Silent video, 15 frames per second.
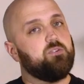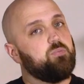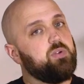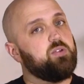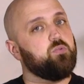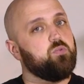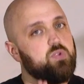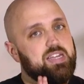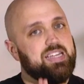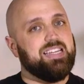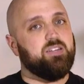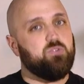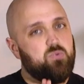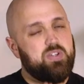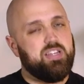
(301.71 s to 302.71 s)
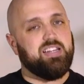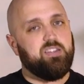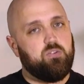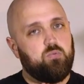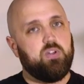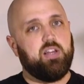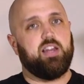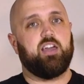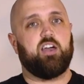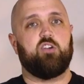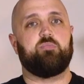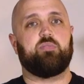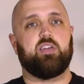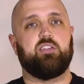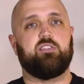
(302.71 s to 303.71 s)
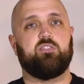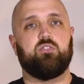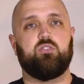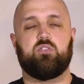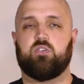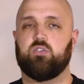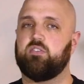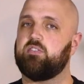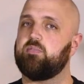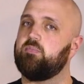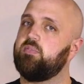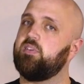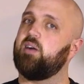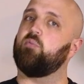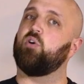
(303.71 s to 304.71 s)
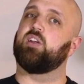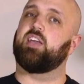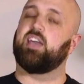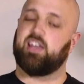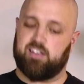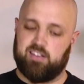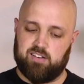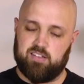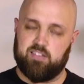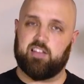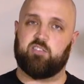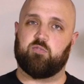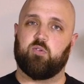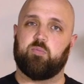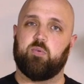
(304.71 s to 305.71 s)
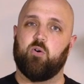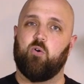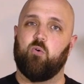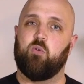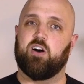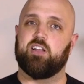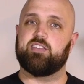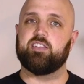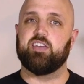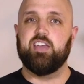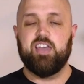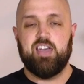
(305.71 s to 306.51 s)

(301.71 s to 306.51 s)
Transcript: We really hope they do, because come on Canon, that's what we all want.